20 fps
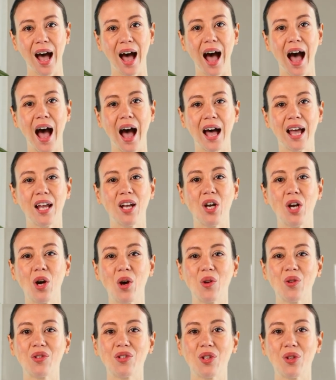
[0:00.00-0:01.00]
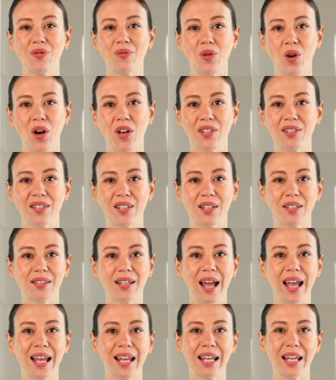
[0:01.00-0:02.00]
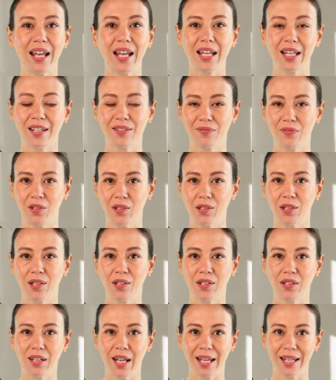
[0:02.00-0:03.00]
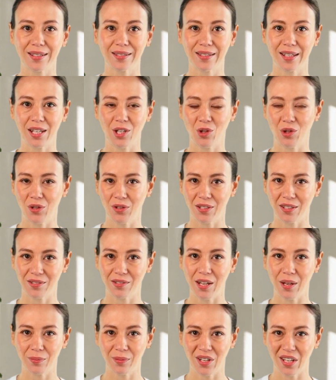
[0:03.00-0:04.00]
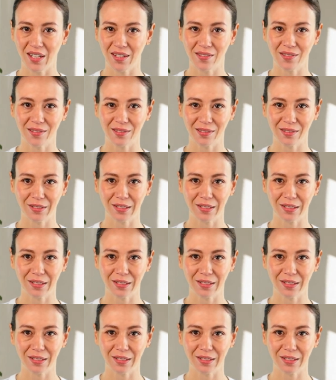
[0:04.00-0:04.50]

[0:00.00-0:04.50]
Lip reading: I'd go so far as to say evil legacy insurance companies.